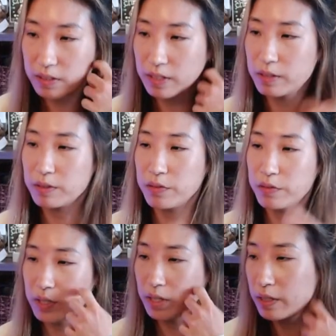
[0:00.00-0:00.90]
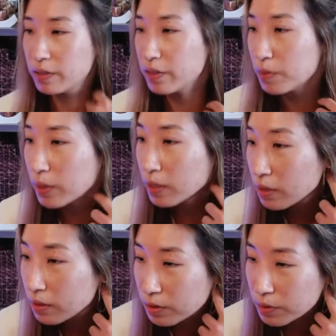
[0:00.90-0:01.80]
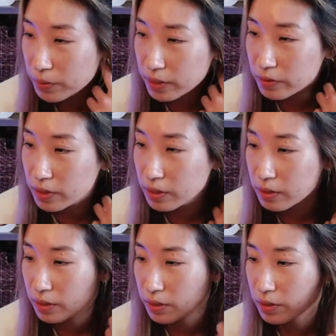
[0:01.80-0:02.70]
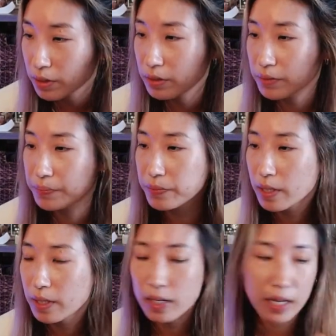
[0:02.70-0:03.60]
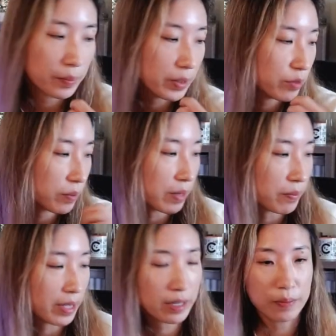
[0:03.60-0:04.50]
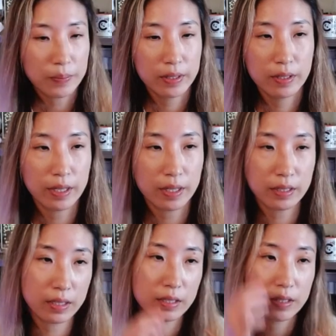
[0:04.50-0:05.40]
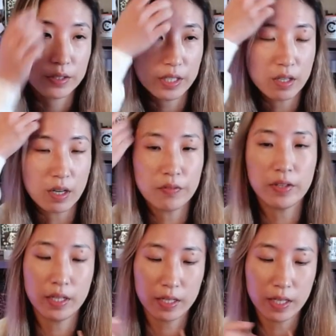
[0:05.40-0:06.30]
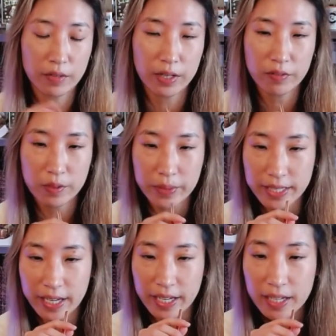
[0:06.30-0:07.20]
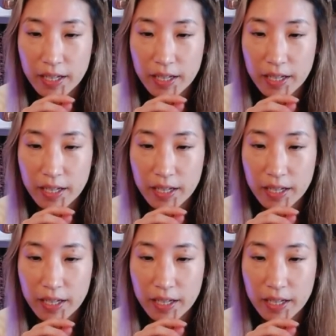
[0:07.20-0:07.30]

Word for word: I don't know if you can hear this well or whatever. So I'm gonna be doing my makeup and drinking coffee, getting ready for my day.